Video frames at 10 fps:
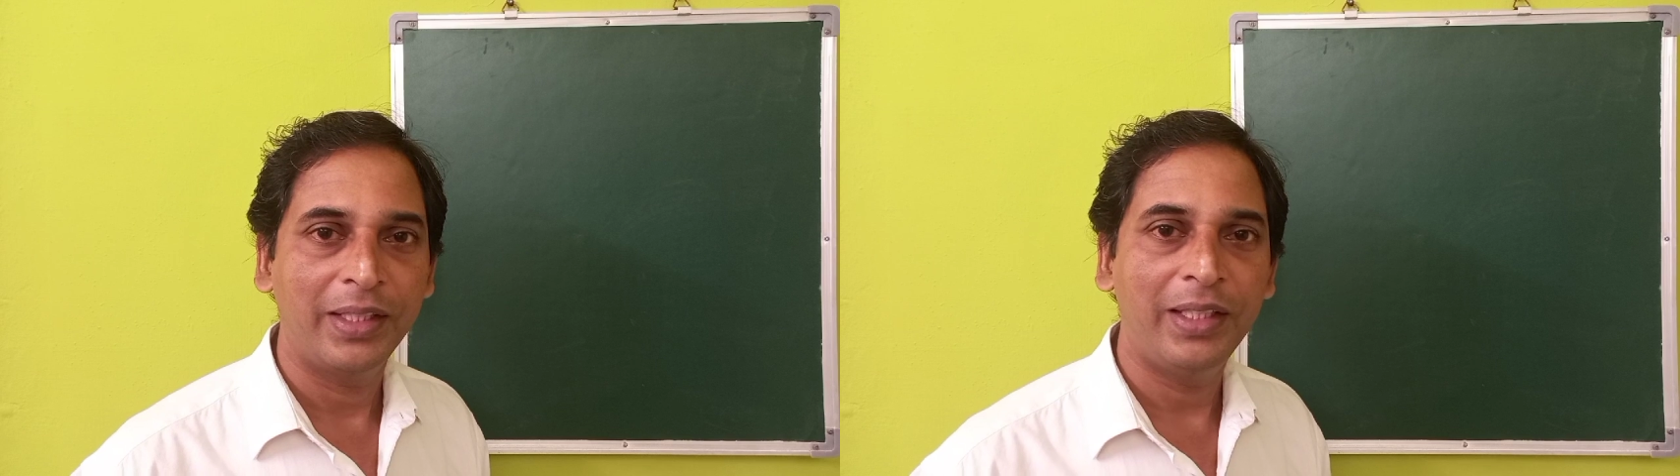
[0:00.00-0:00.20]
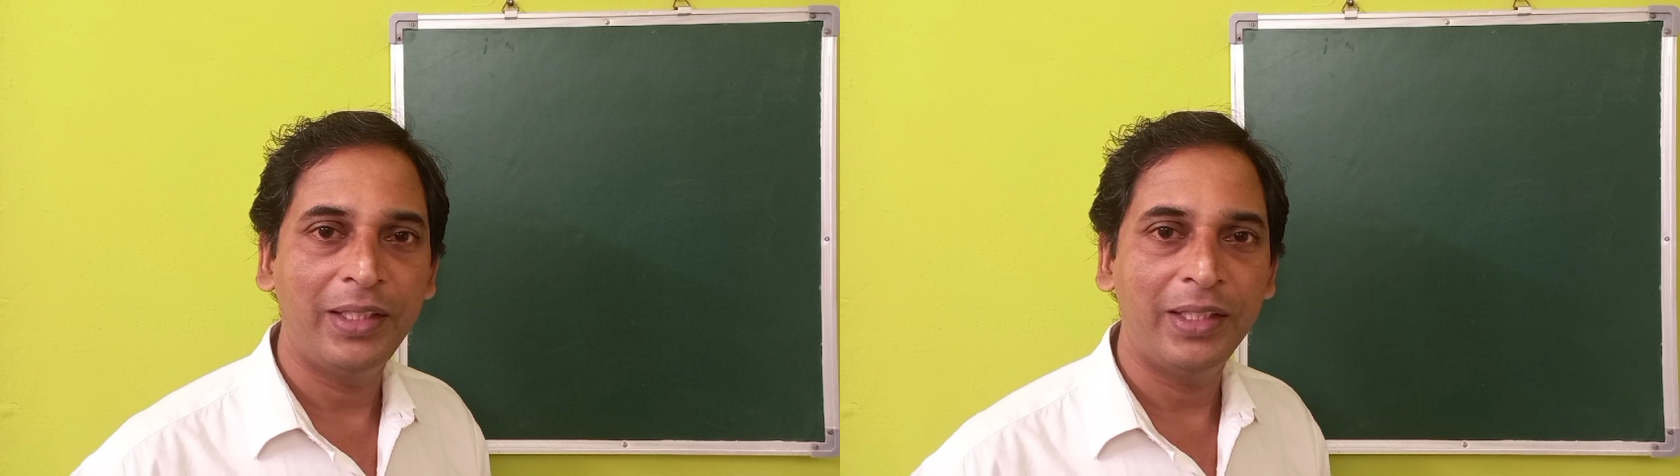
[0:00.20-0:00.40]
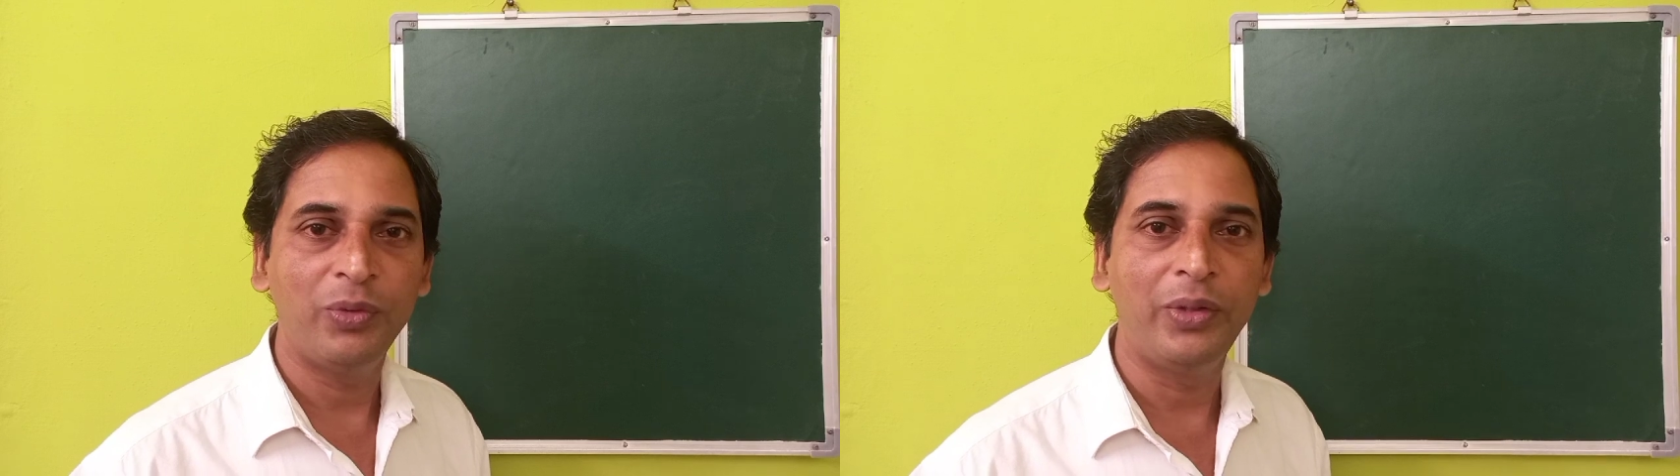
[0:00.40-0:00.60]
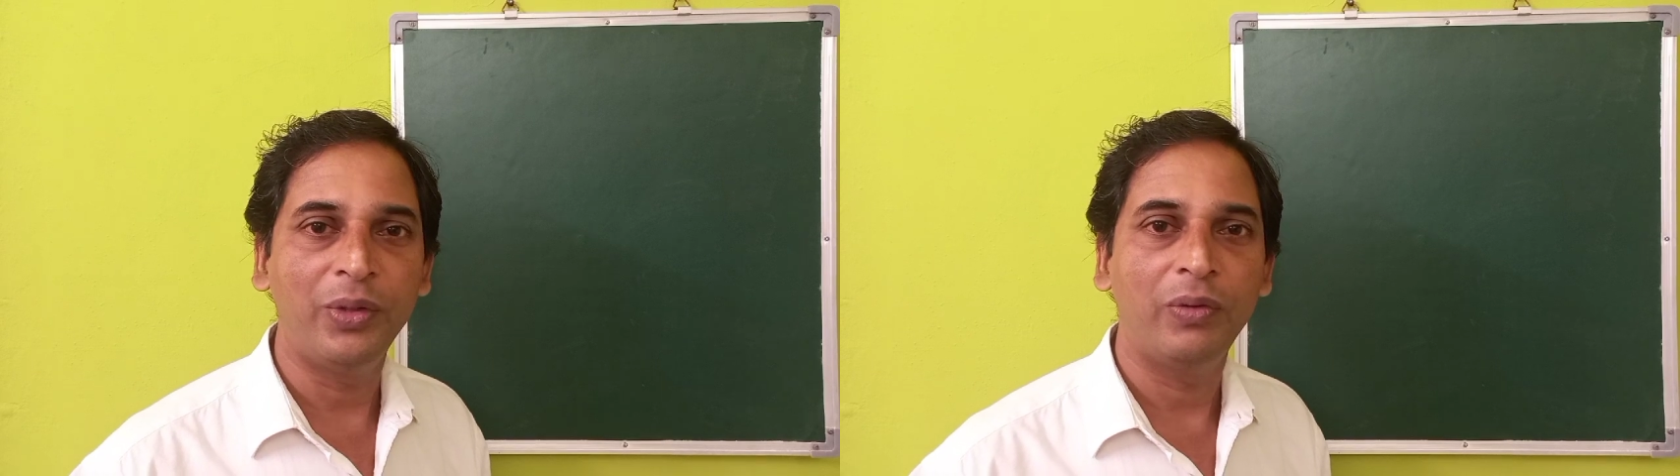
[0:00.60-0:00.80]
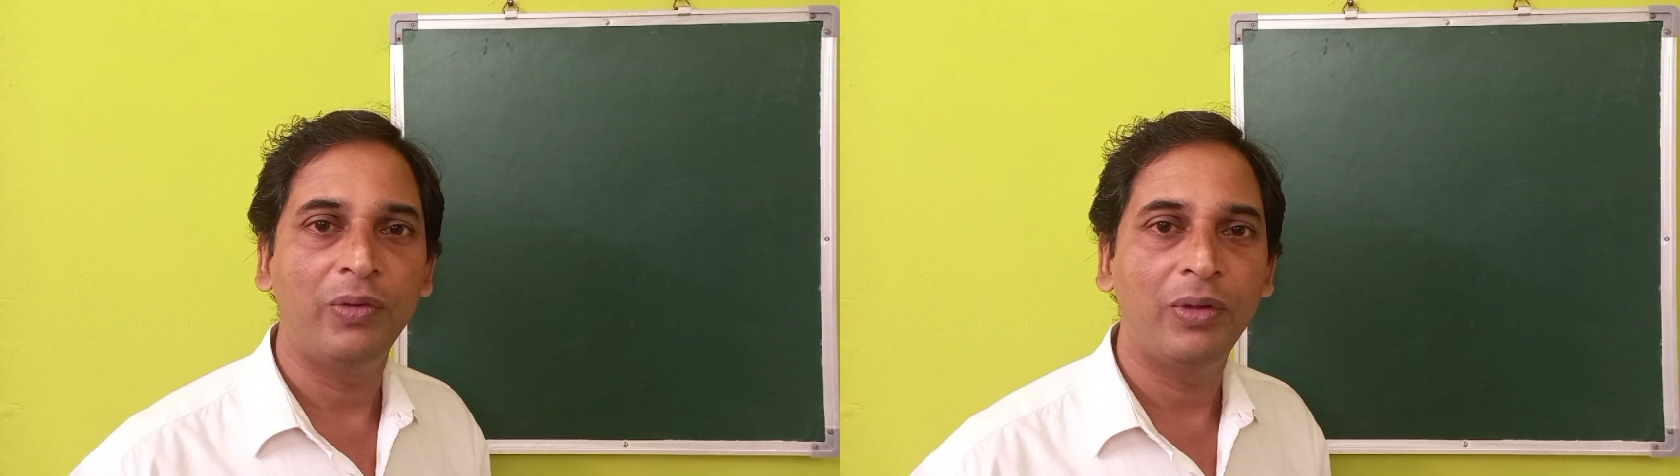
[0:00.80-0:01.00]
In this
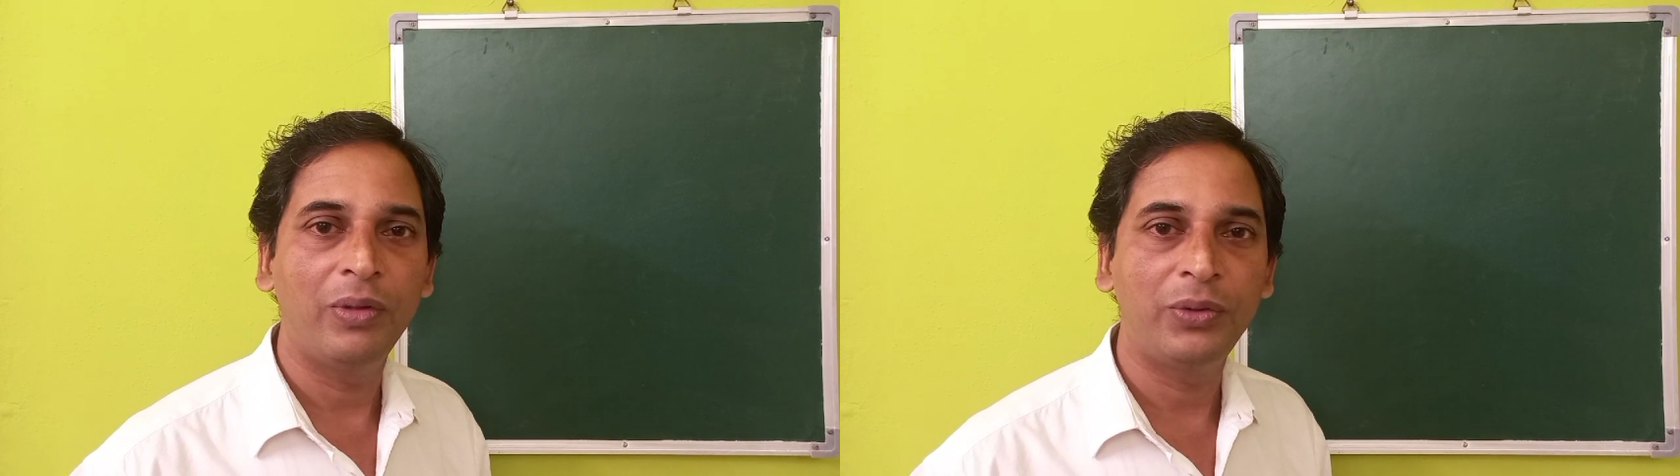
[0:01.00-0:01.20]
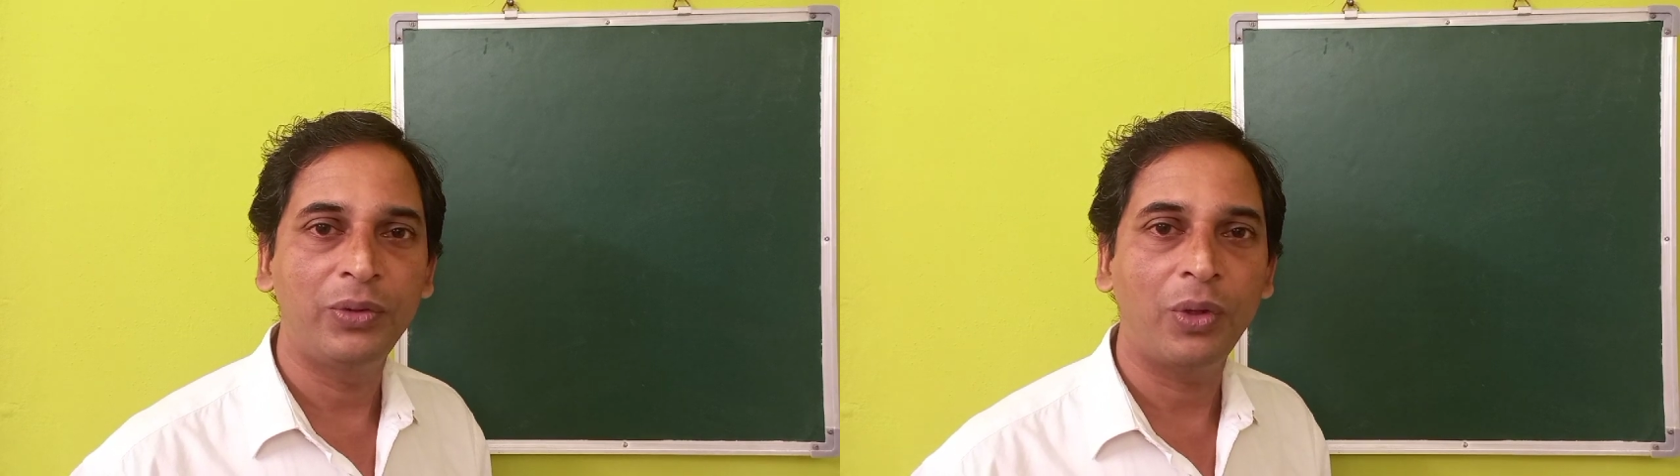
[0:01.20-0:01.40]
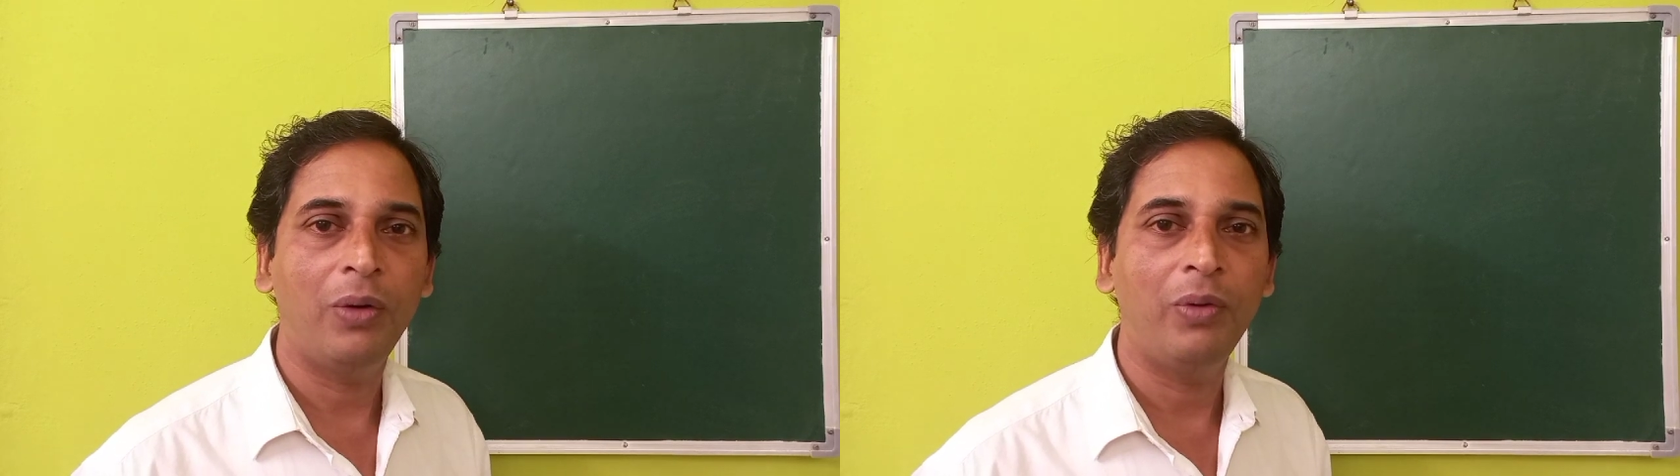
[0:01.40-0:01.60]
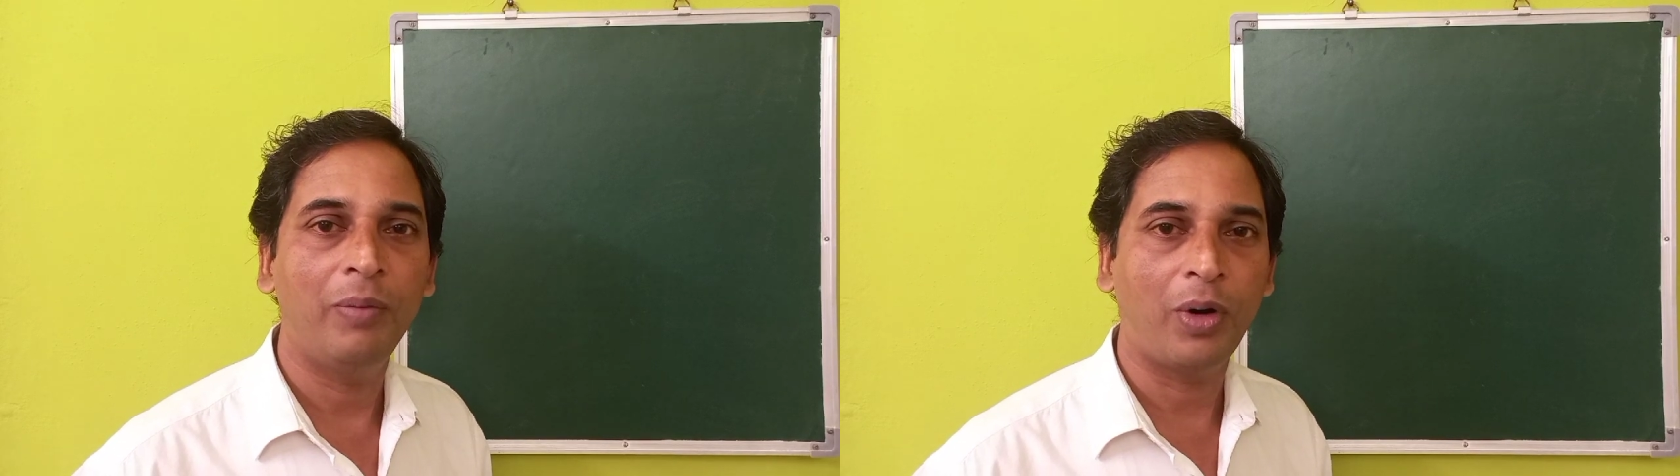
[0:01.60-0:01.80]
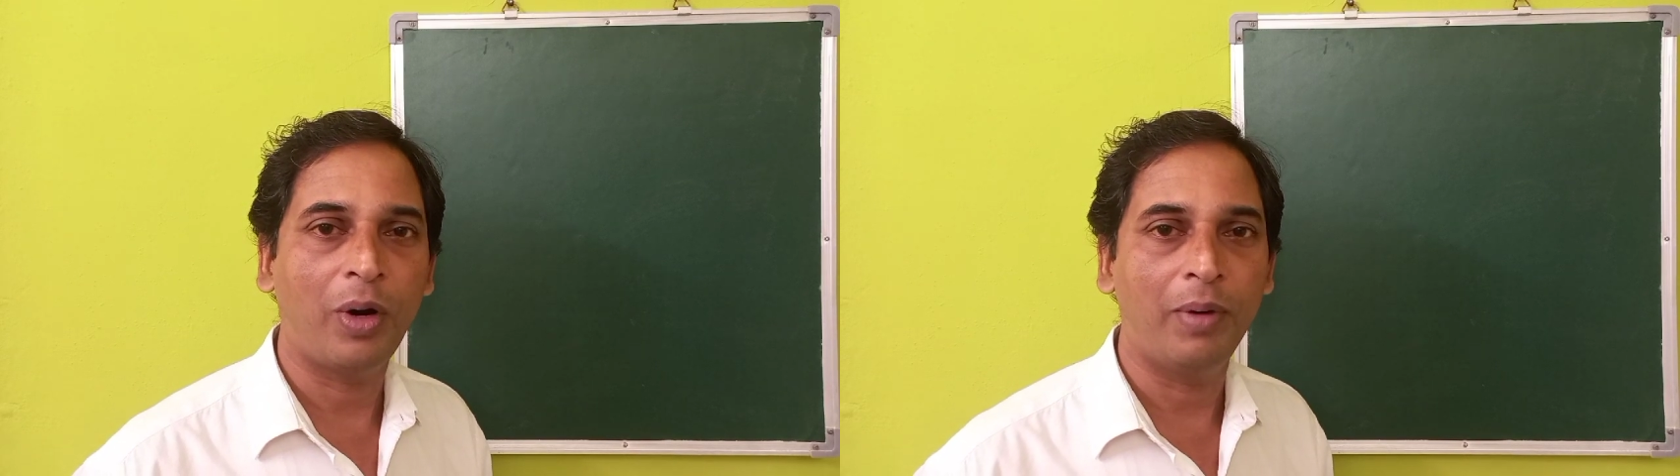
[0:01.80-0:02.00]
video, we will solve
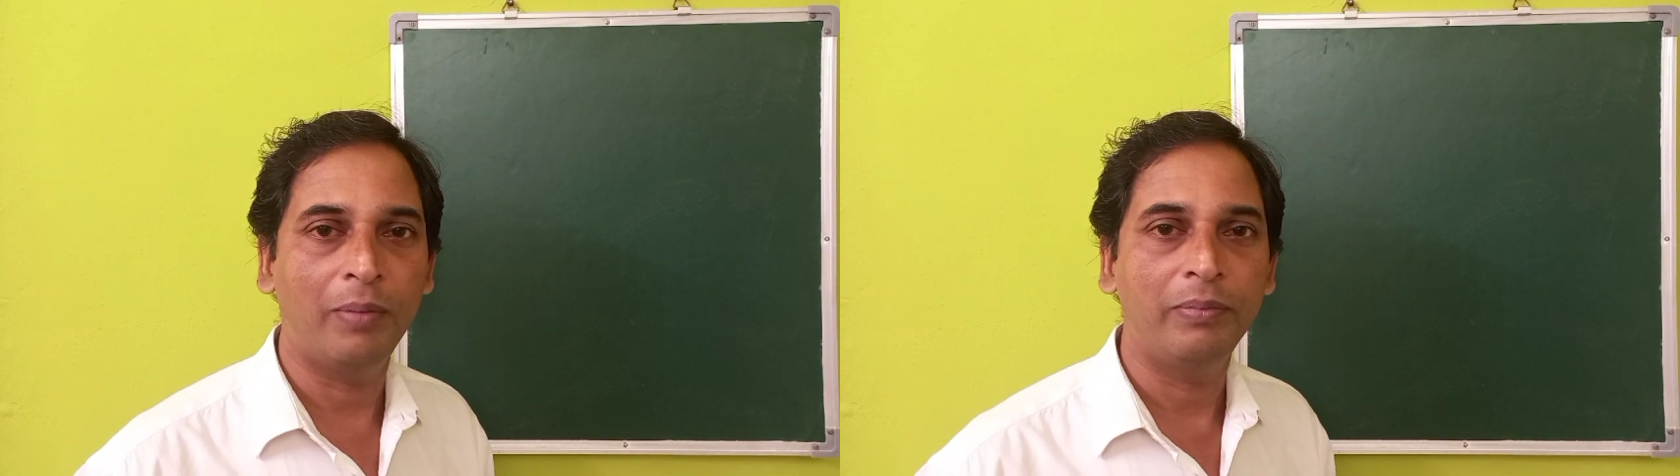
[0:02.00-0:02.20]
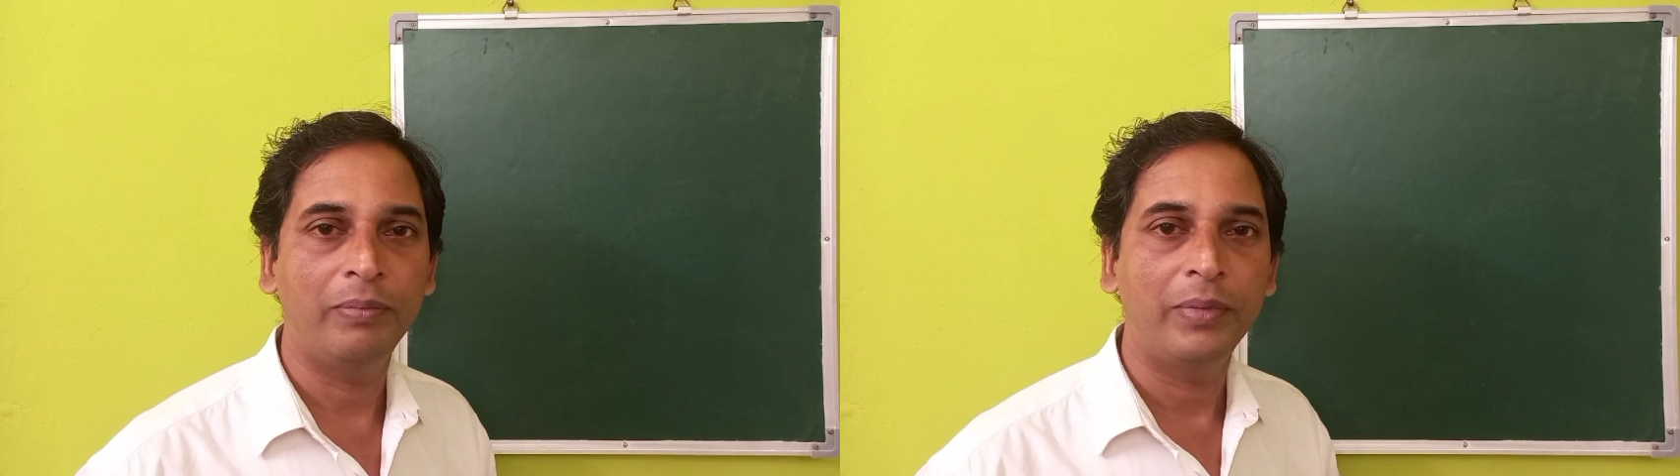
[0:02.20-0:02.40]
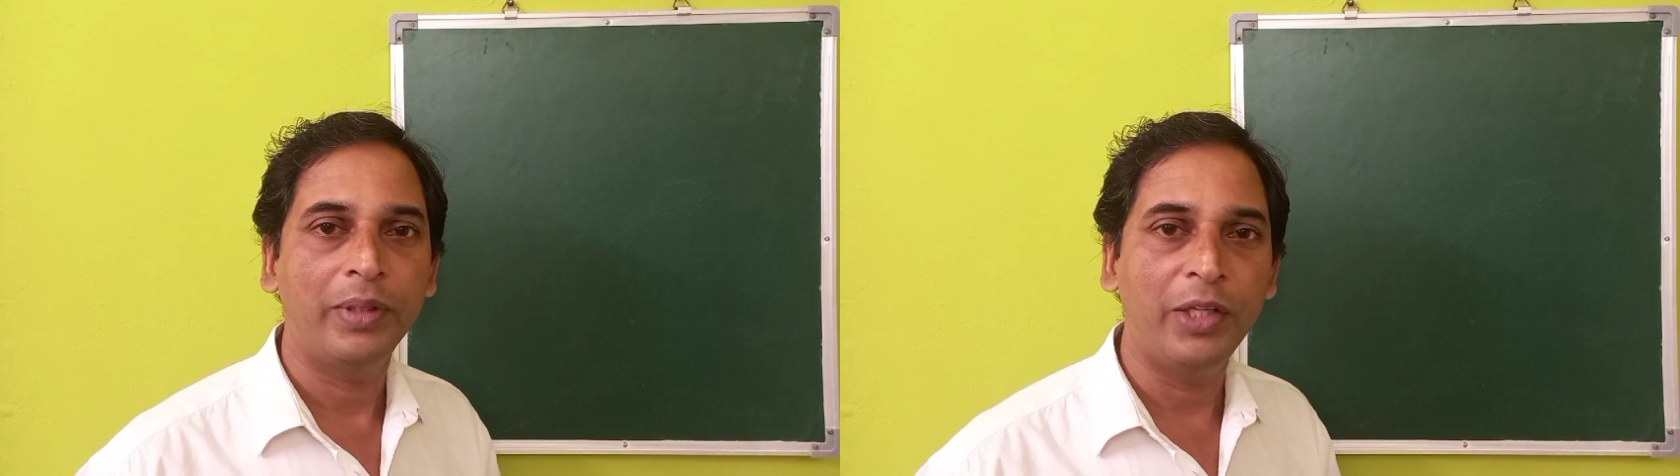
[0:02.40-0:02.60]
a problem